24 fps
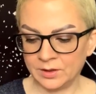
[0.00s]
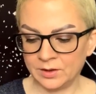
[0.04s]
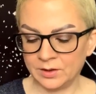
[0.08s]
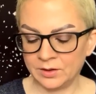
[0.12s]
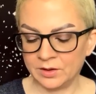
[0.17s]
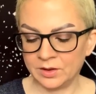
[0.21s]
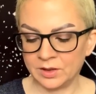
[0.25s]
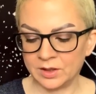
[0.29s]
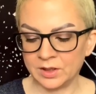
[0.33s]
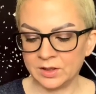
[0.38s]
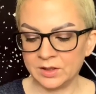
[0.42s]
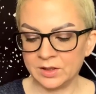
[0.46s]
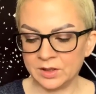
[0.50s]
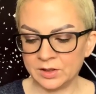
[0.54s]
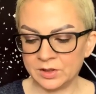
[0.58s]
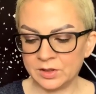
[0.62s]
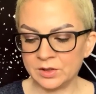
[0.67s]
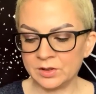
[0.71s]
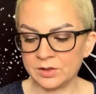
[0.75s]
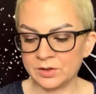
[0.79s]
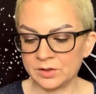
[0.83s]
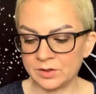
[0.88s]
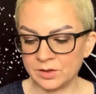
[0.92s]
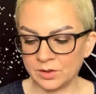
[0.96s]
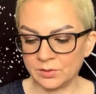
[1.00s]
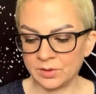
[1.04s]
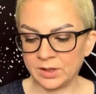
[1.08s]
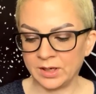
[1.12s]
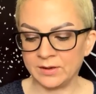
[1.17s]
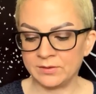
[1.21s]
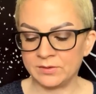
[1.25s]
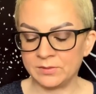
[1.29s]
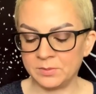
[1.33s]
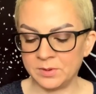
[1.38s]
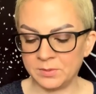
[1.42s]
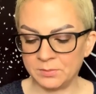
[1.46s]
The conditions don't
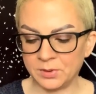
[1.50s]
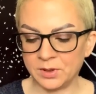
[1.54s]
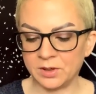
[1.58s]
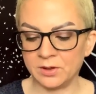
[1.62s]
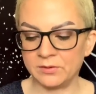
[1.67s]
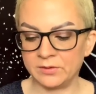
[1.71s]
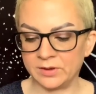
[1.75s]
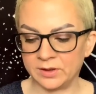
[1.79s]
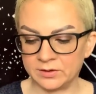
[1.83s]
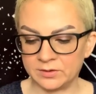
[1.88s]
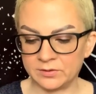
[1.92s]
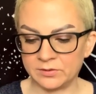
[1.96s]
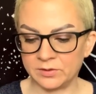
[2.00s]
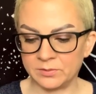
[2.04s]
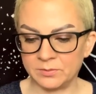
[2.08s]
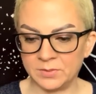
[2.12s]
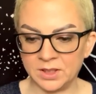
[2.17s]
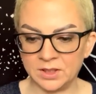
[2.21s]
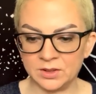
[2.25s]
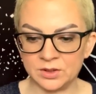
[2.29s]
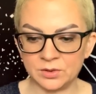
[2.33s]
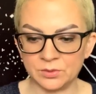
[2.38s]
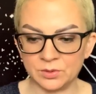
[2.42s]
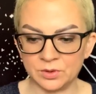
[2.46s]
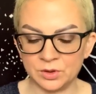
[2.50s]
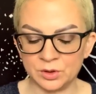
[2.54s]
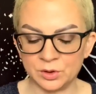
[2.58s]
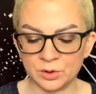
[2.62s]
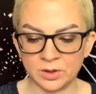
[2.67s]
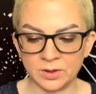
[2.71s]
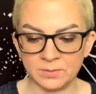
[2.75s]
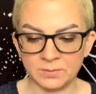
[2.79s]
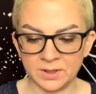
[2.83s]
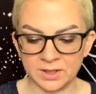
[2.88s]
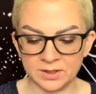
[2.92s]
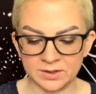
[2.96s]
have to be perfect for me to enjoy
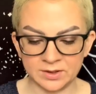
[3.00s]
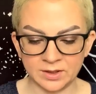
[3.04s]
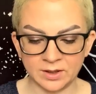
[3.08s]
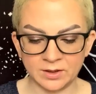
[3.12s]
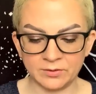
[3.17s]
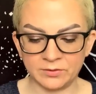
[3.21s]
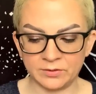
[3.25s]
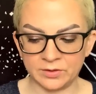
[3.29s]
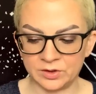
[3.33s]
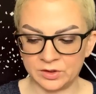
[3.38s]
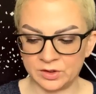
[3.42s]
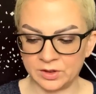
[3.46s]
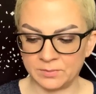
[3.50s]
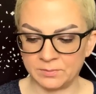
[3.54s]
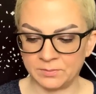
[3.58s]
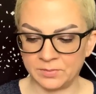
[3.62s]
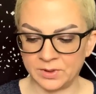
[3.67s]
myself and jump